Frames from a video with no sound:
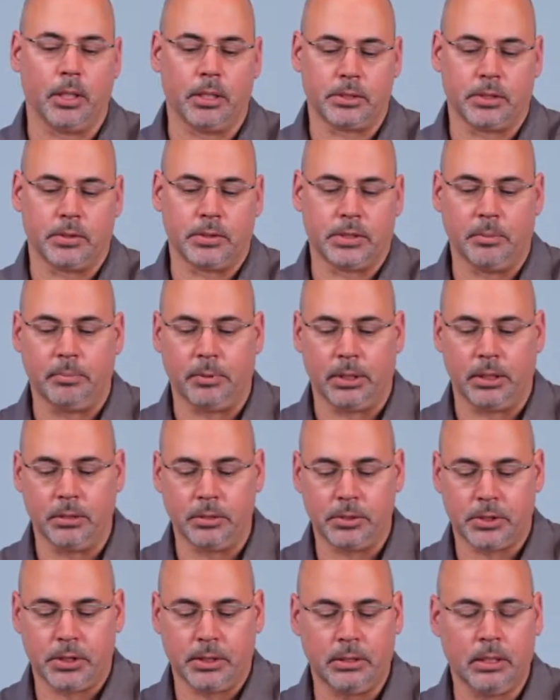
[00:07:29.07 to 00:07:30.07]
So simply
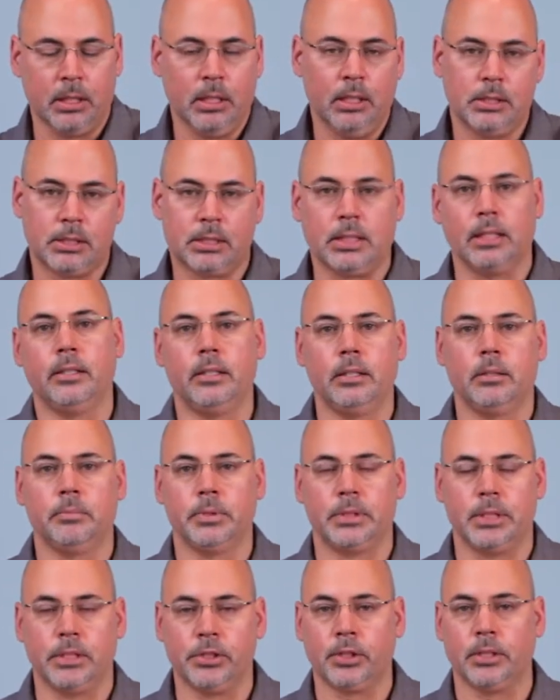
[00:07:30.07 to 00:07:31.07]
loosened, slid into
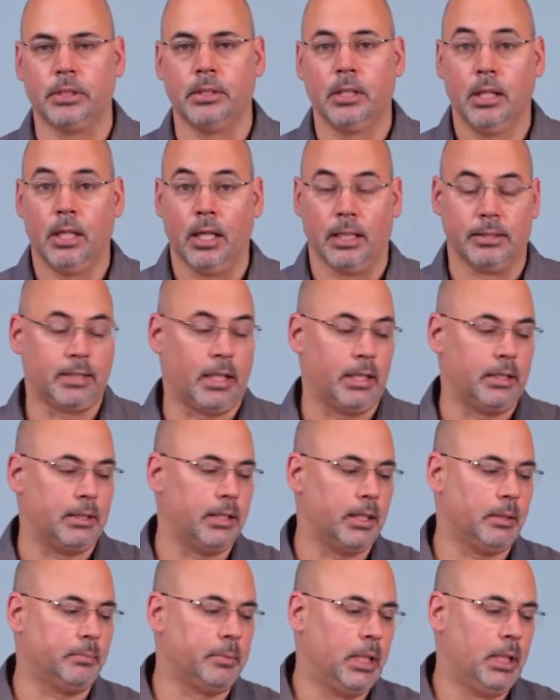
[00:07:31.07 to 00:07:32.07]
position, and tightened
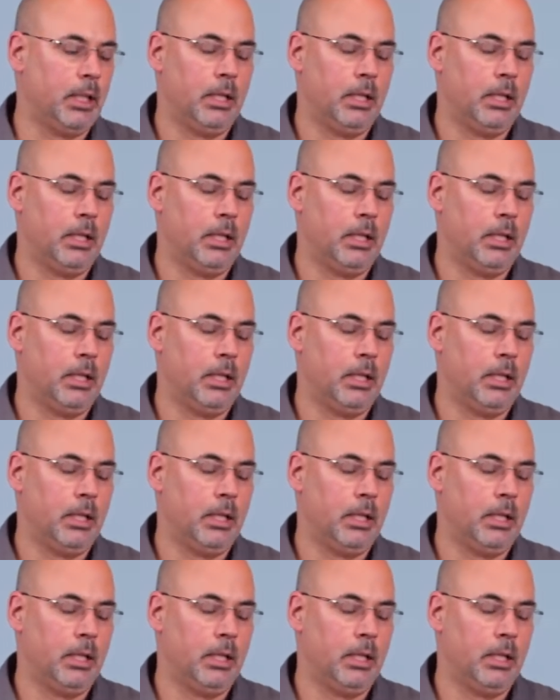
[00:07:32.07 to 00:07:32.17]
up.